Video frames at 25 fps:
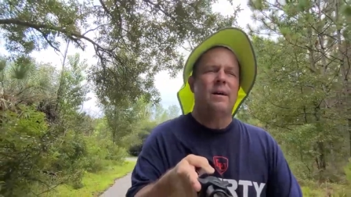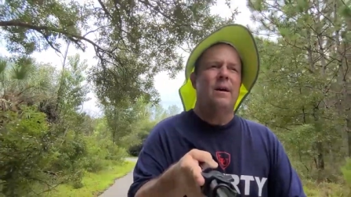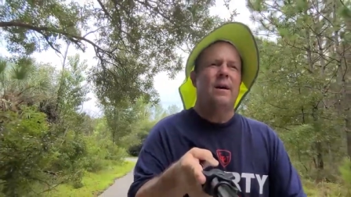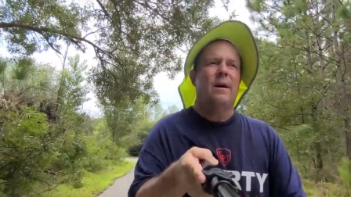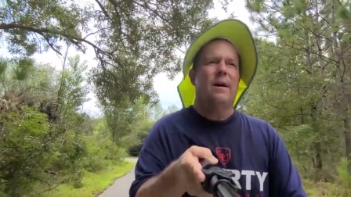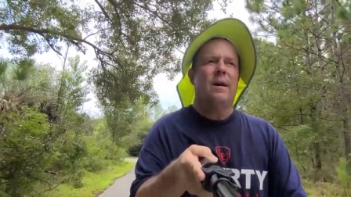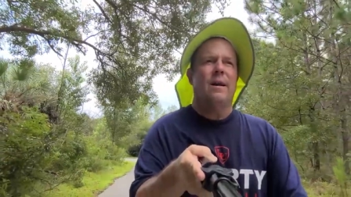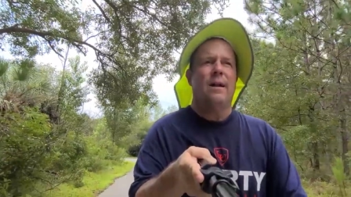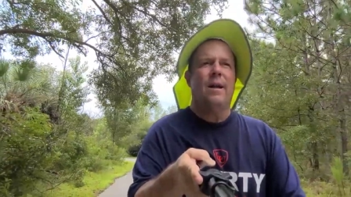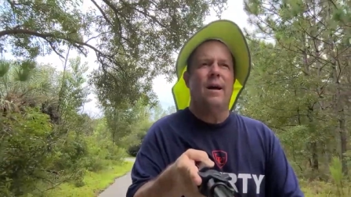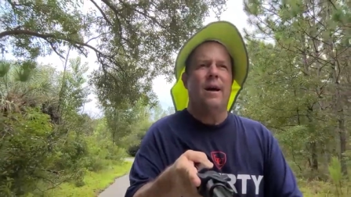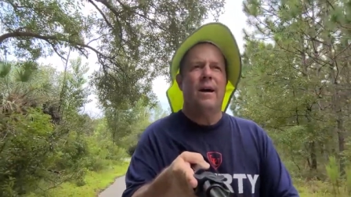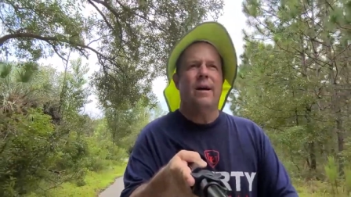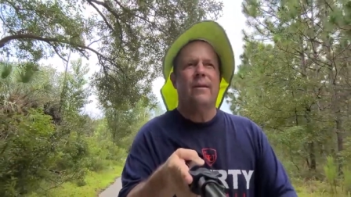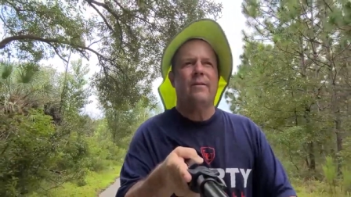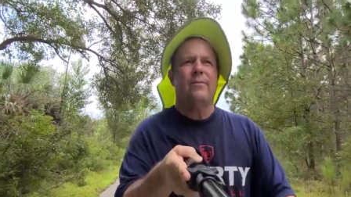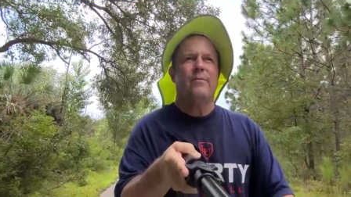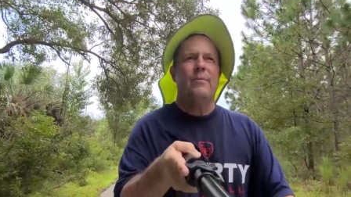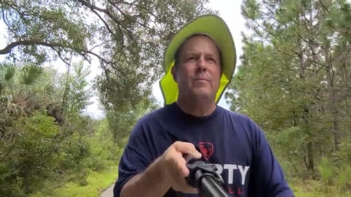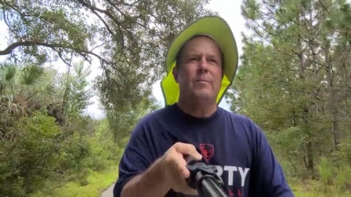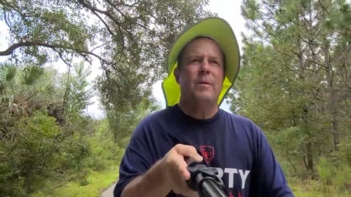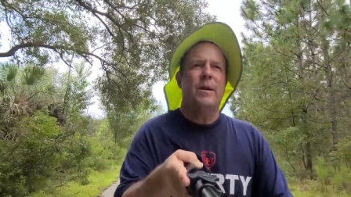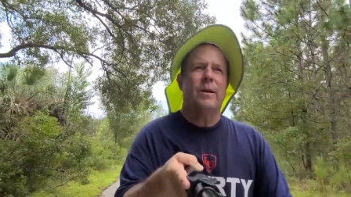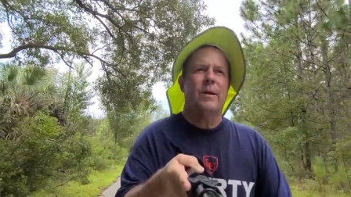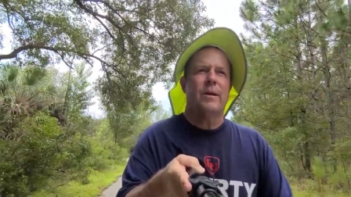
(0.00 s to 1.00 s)
a lot of
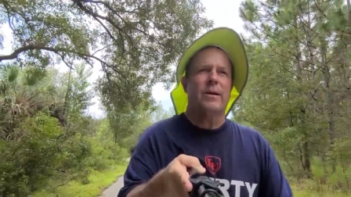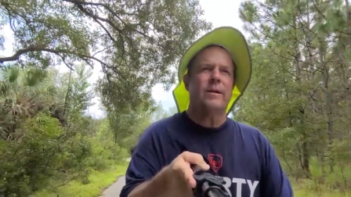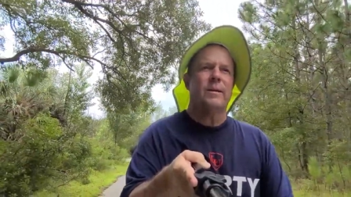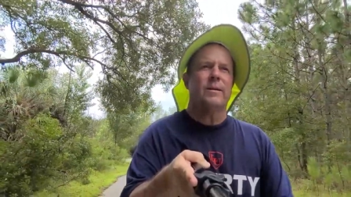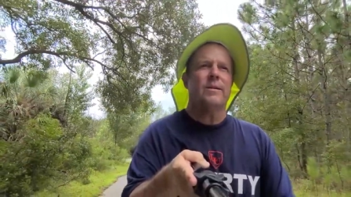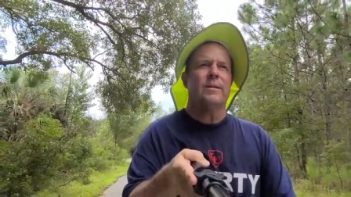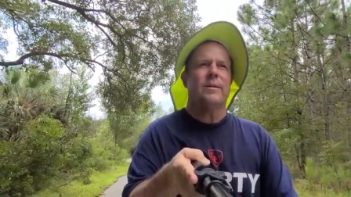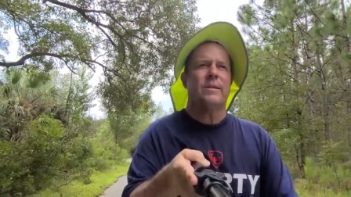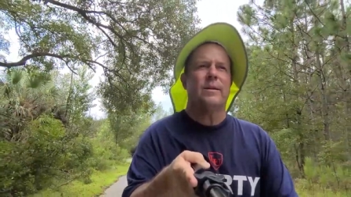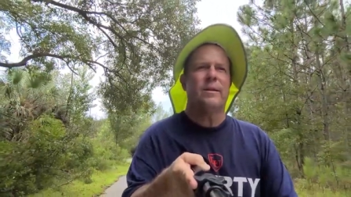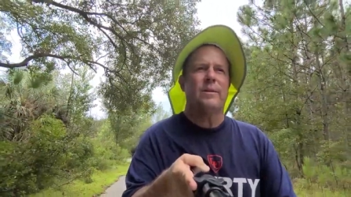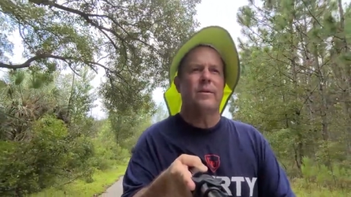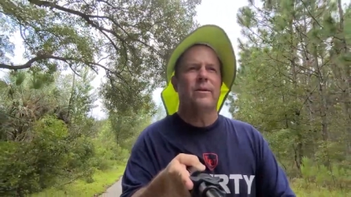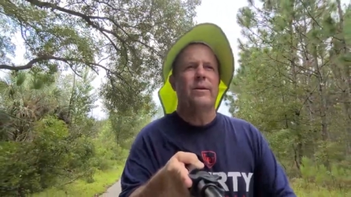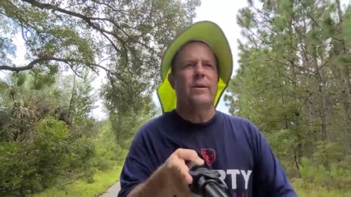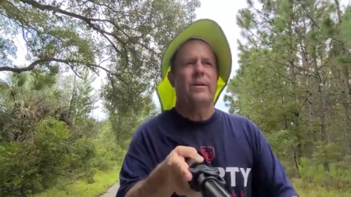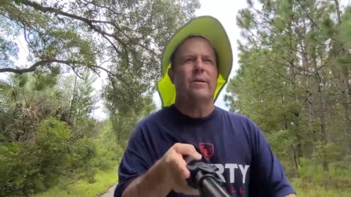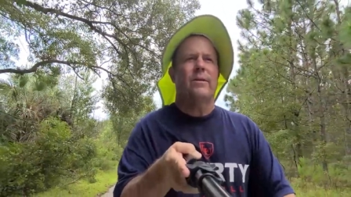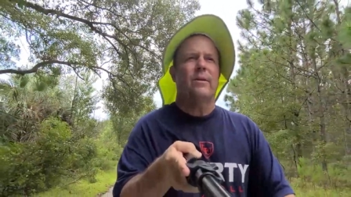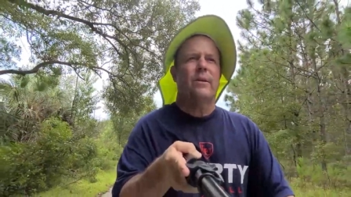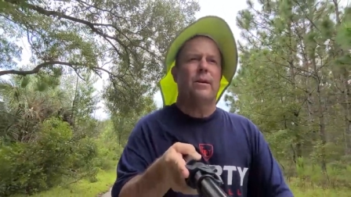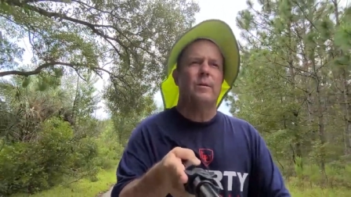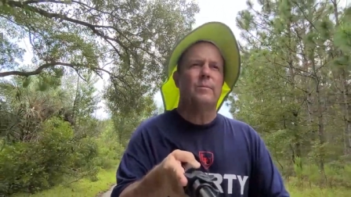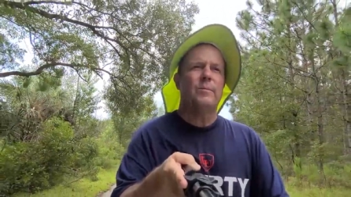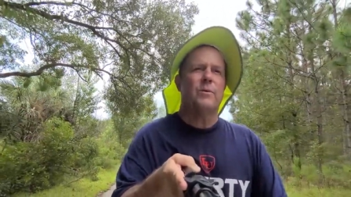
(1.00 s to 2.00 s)
Americans that are in
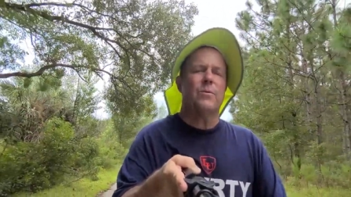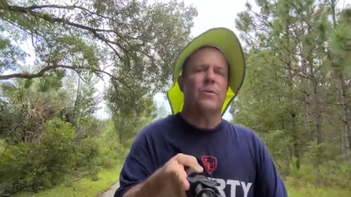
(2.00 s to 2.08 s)
harm's